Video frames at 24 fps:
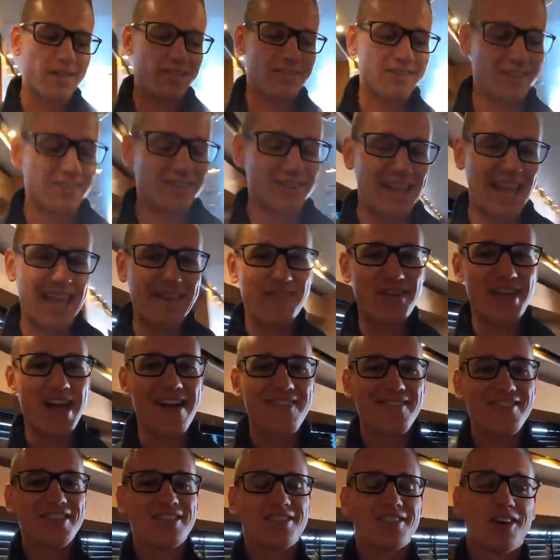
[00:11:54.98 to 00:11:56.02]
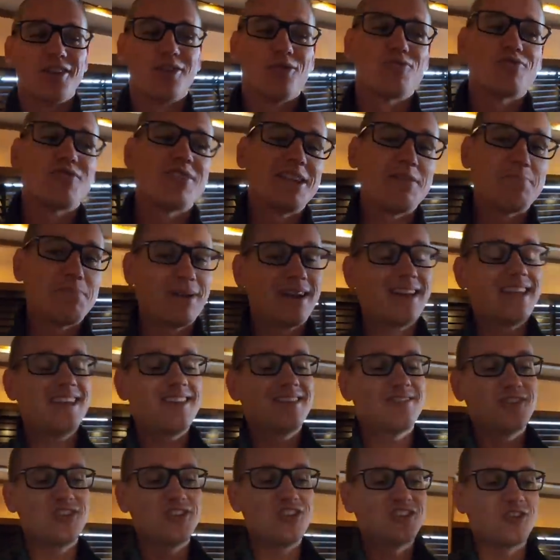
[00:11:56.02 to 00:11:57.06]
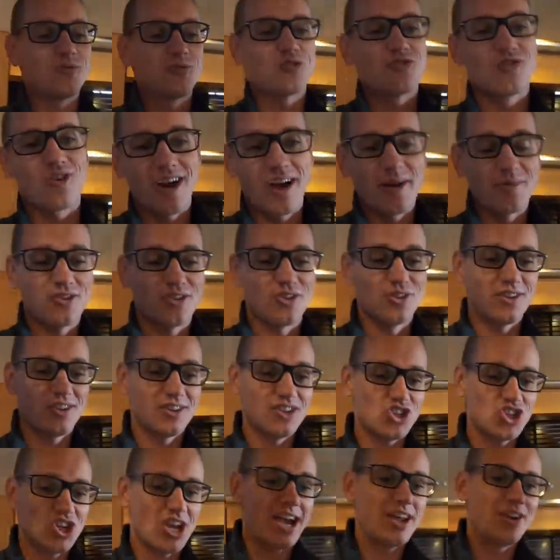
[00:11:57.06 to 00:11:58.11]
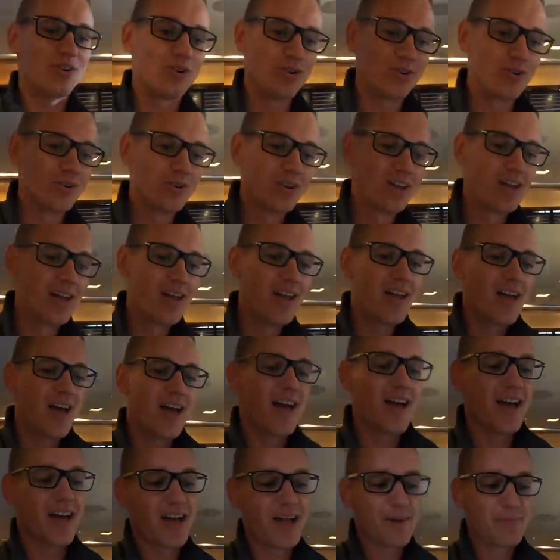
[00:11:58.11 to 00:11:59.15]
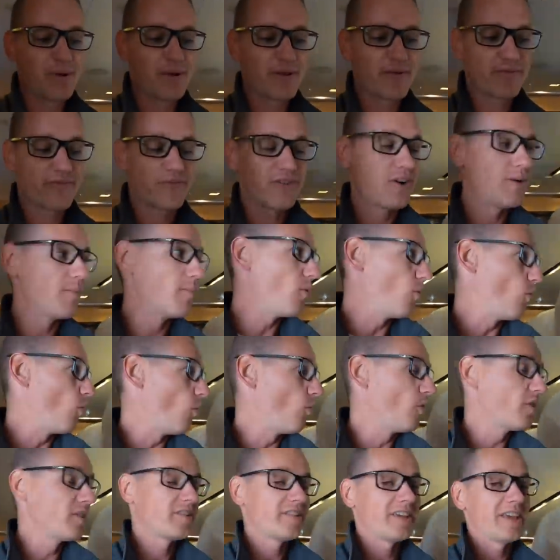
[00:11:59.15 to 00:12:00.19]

button. If you haven't done already, please do subscribe to the channel. But from all the